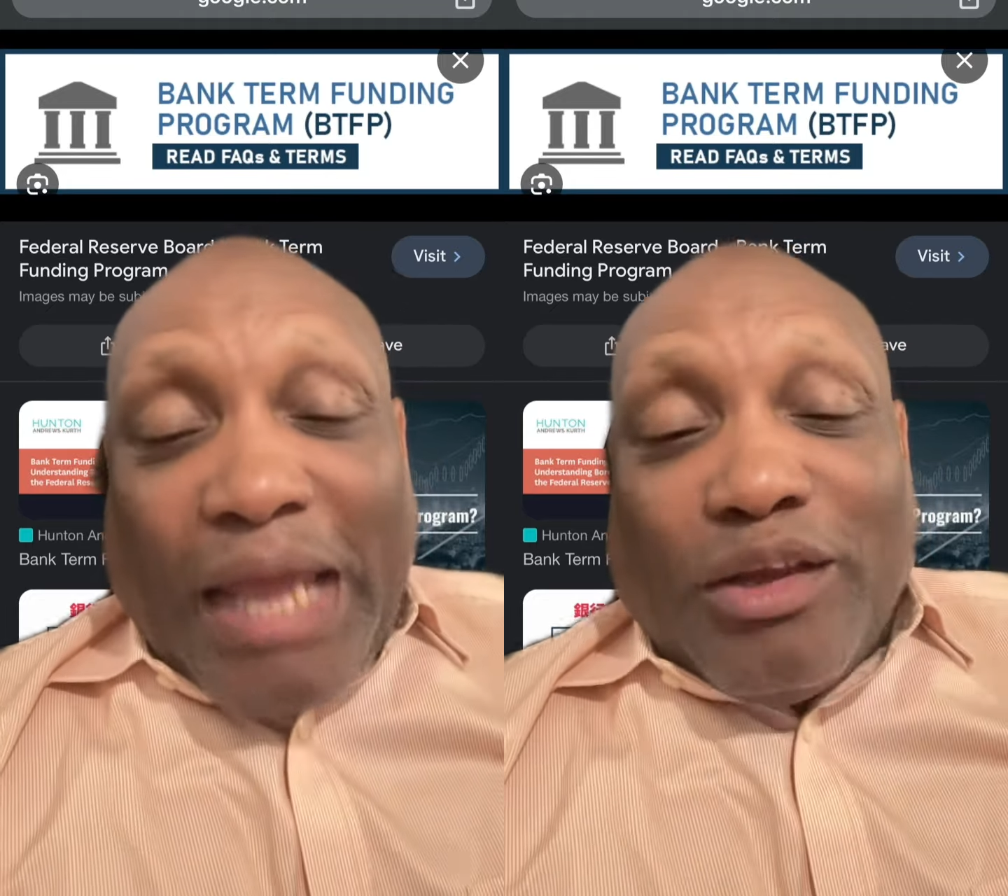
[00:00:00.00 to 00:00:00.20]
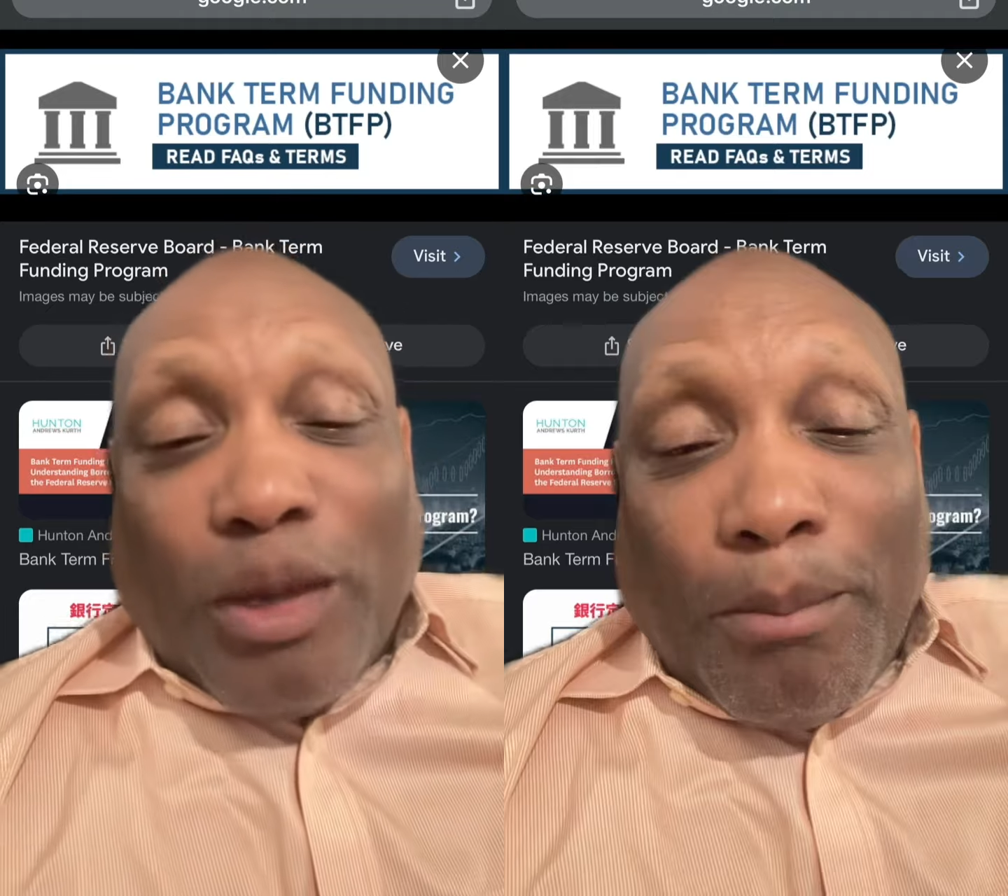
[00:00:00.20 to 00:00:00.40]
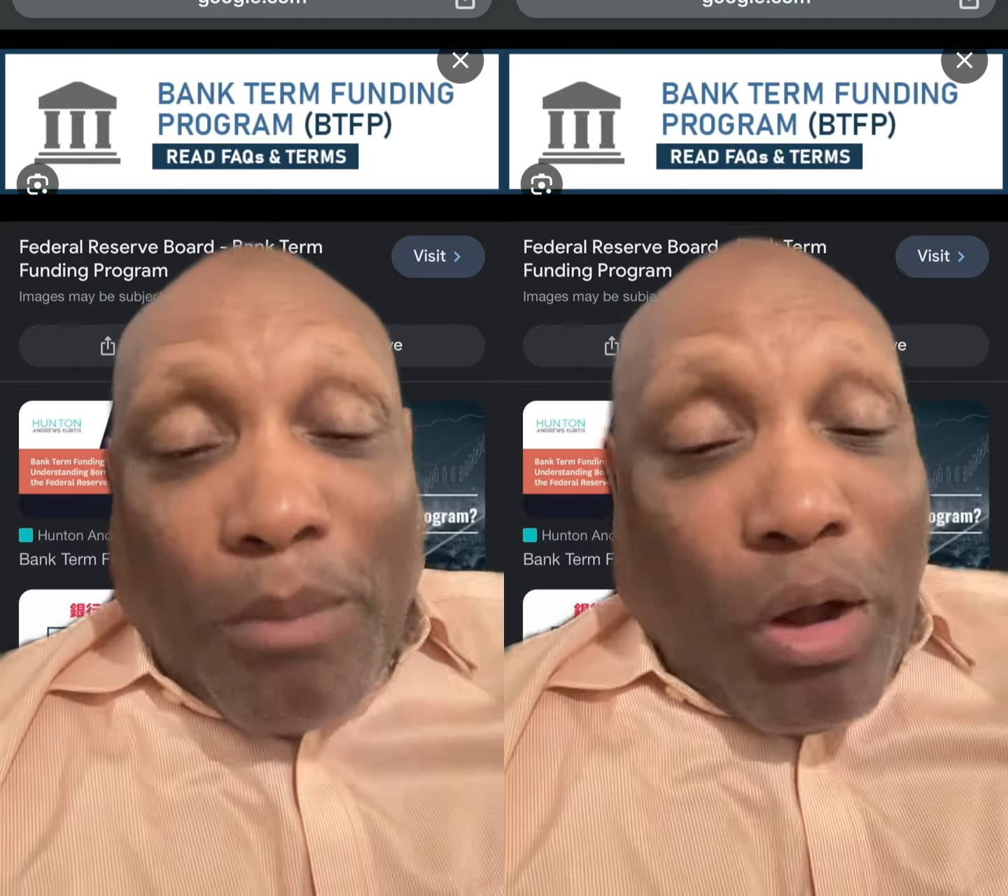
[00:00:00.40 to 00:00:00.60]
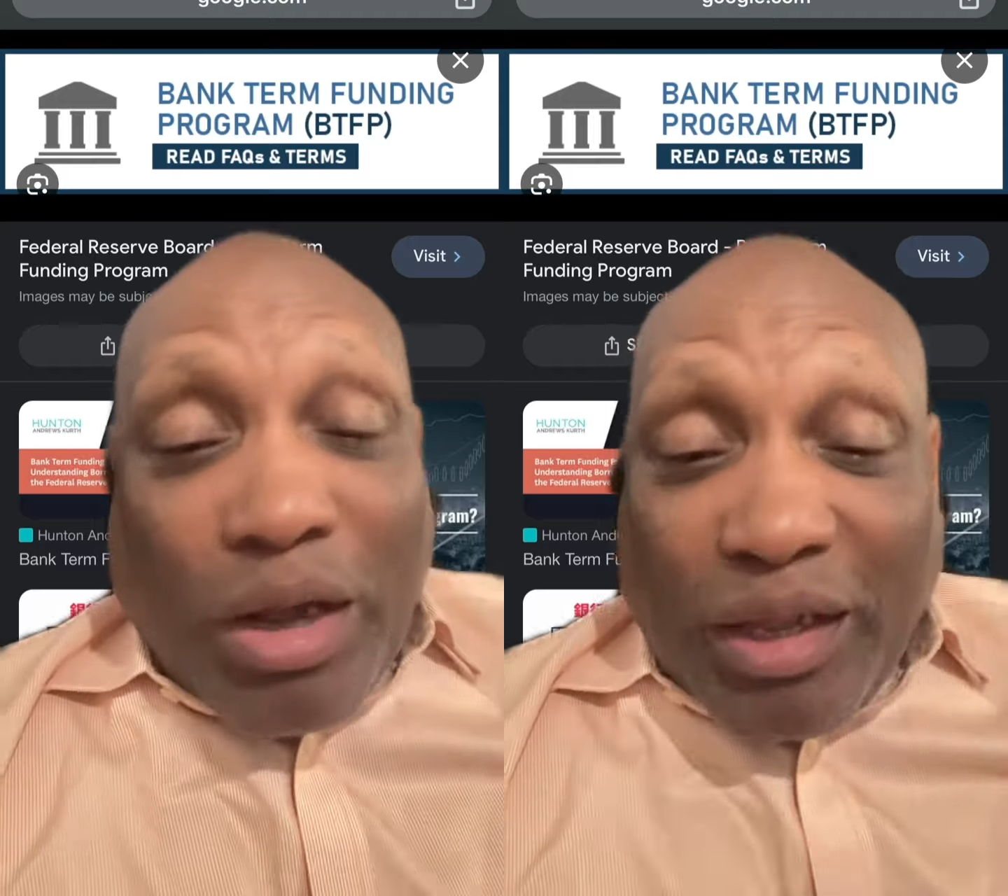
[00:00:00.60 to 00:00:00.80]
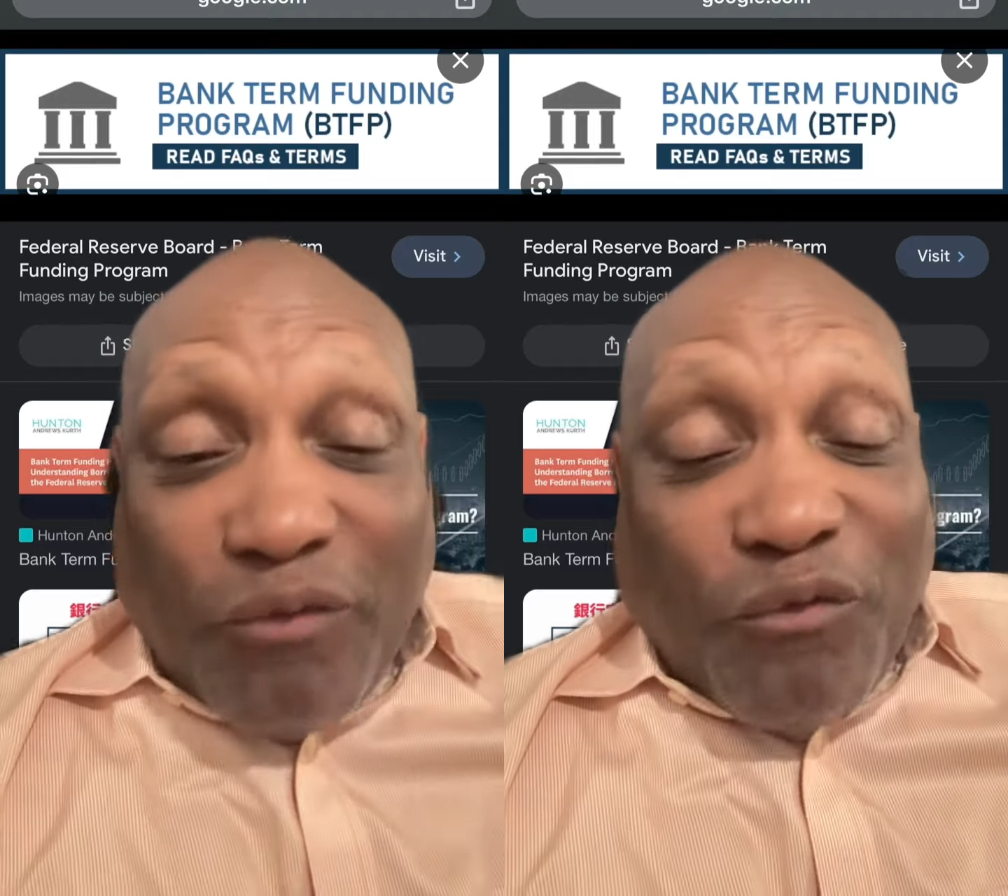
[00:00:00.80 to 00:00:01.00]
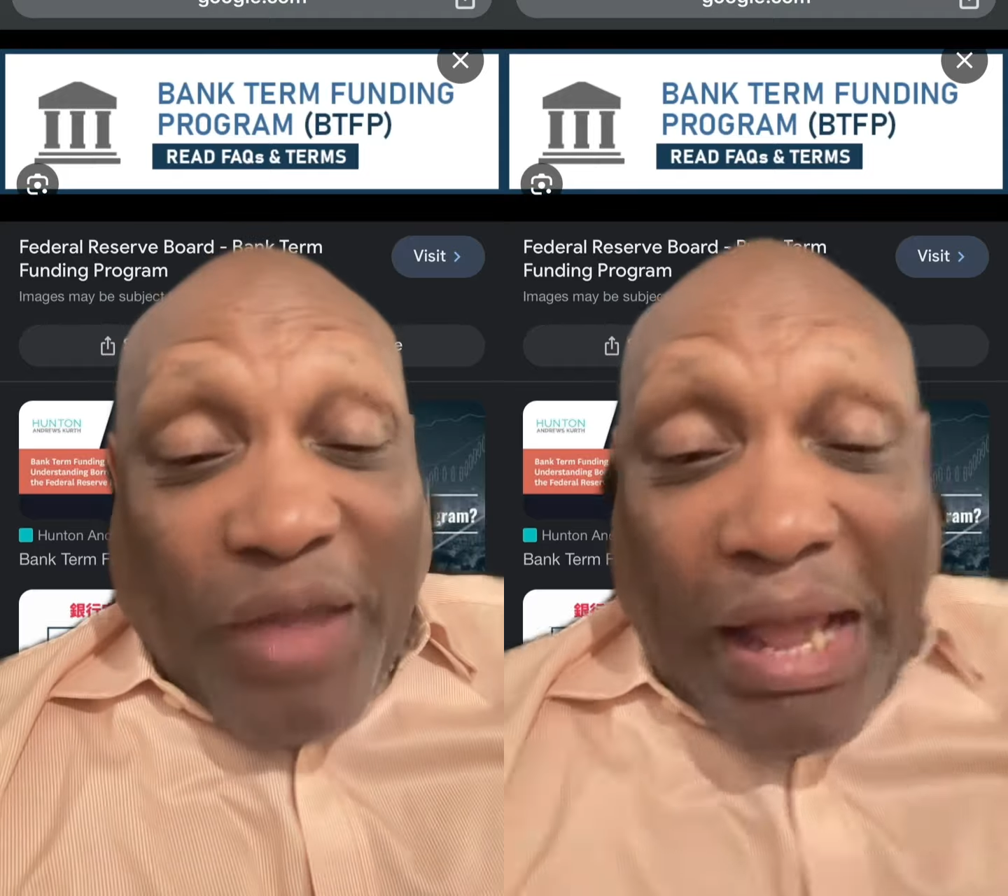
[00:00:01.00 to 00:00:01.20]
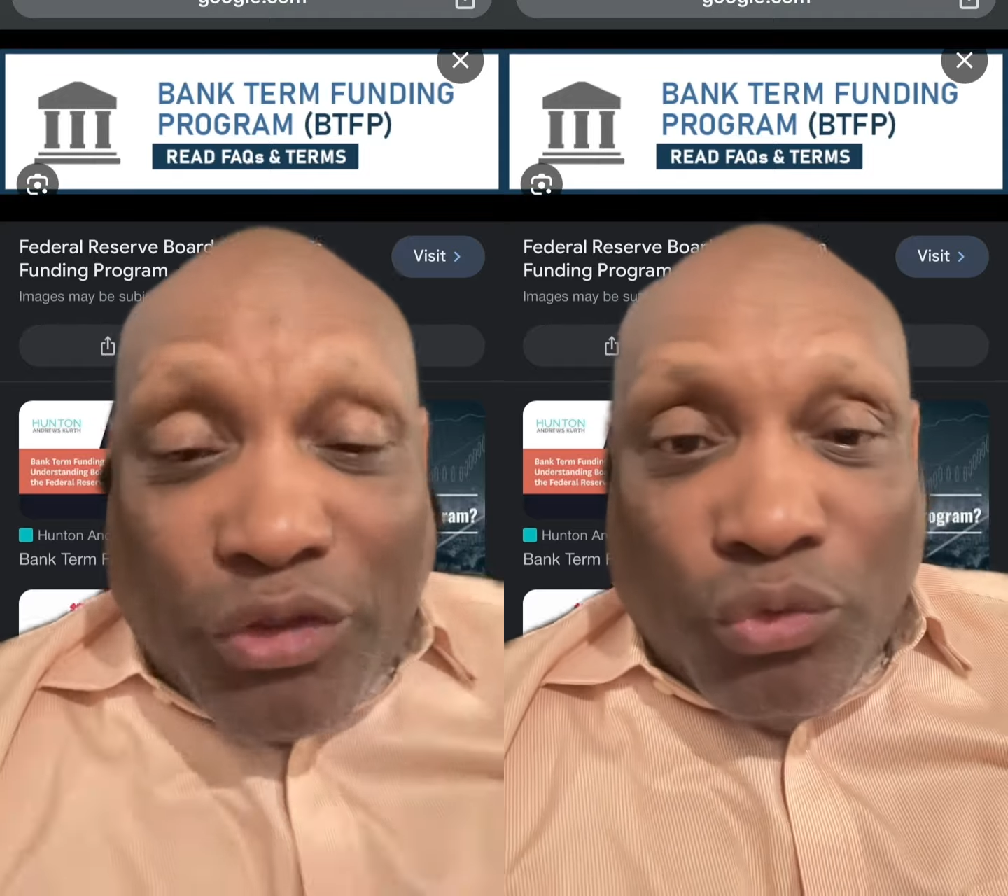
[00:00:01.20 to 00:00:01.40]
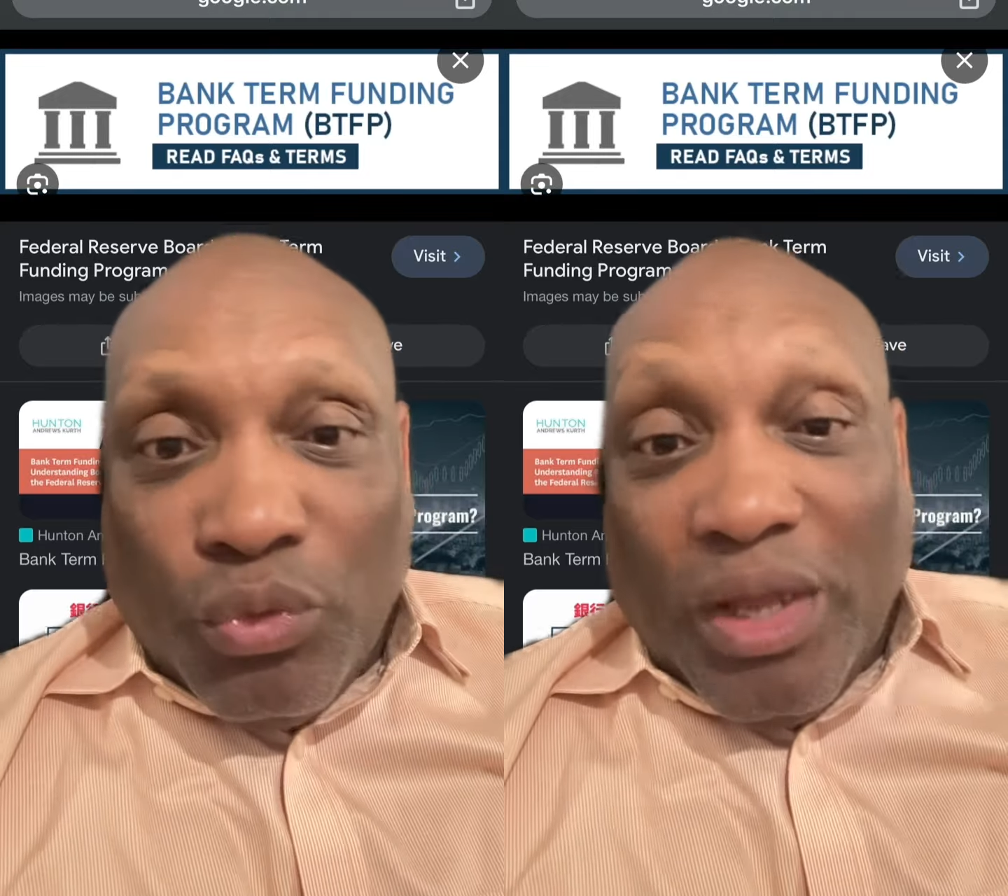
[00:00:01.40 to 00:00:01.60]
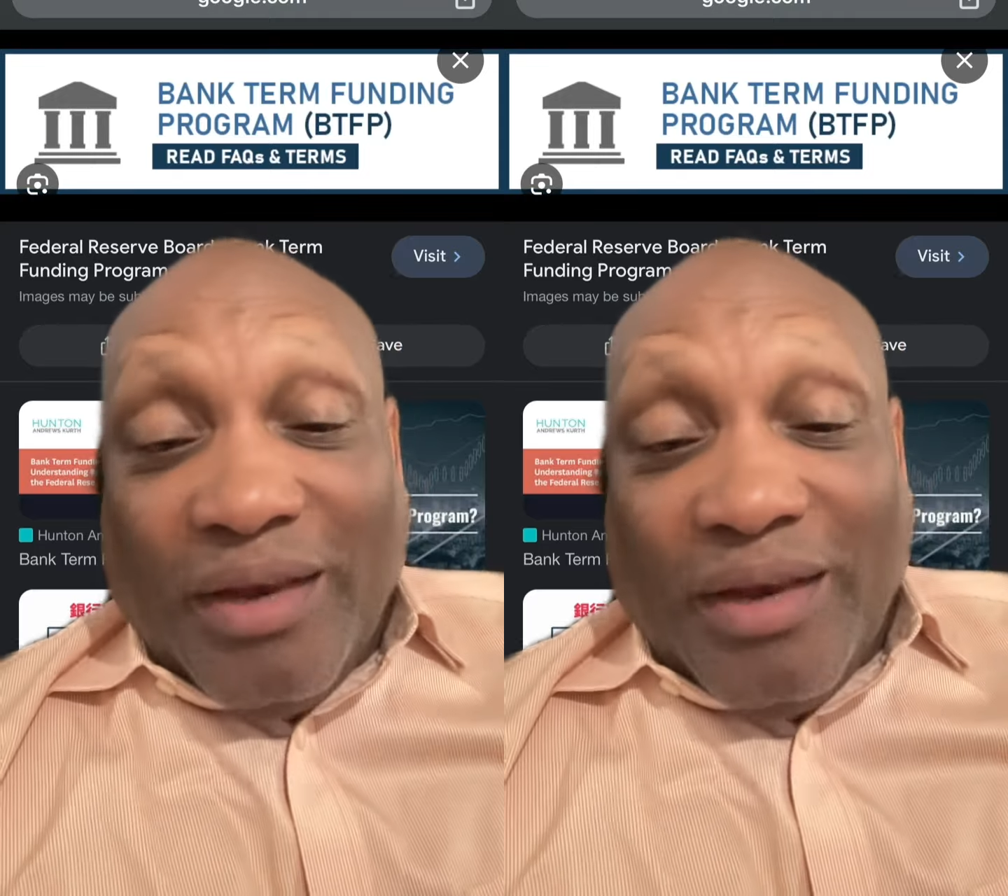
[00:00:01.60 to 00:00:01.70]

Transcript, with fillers: at the market value